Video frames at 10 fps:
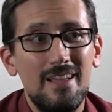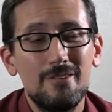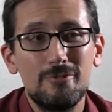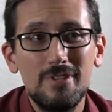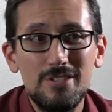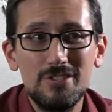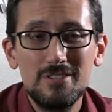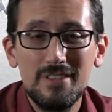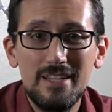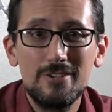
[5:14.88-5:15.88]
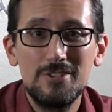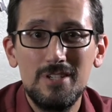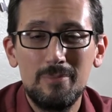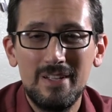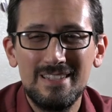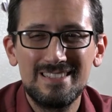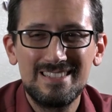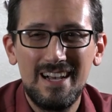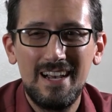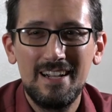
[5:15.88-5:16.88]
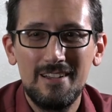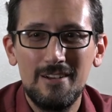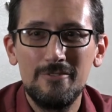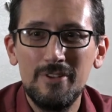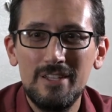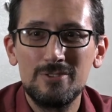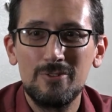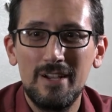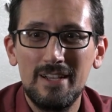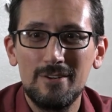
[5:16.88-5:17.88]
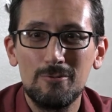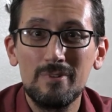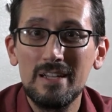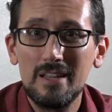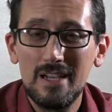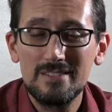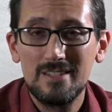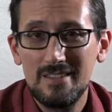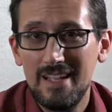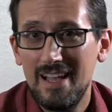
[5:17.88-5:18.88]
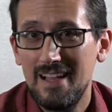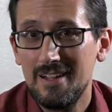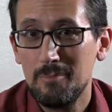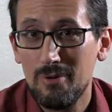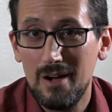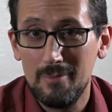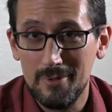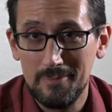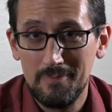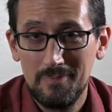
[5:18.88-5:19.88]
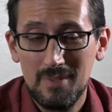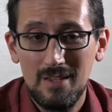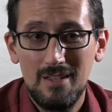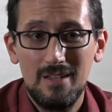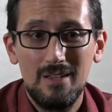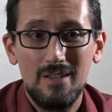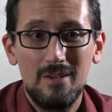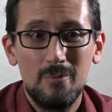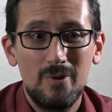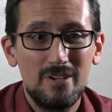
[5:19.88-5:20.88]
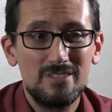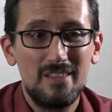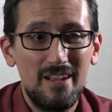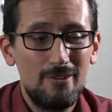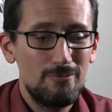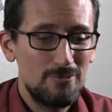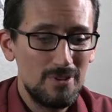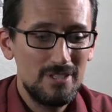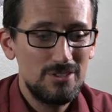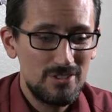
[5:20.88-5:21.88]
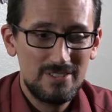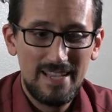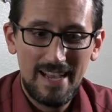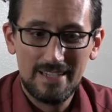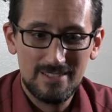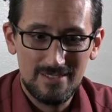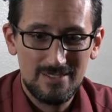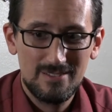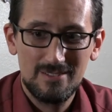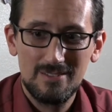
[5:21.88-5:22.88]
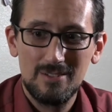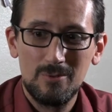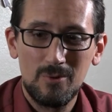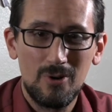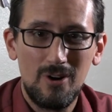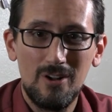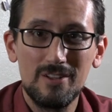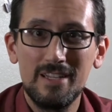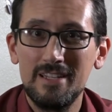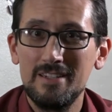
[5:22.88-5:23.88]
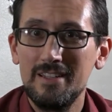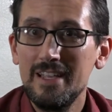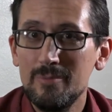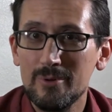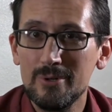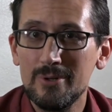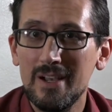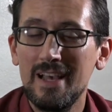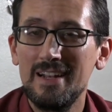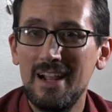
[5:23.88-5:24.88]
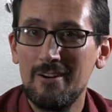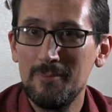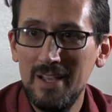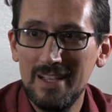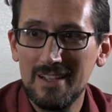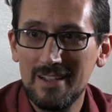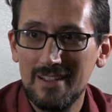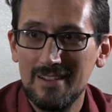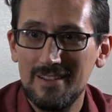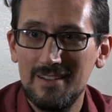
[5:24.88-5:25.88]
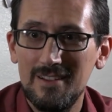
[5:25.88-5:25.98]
And the religious leadership inside of Israel realized that they had a problem. Whereas their religious texts were all in Hebrew and Aramaic,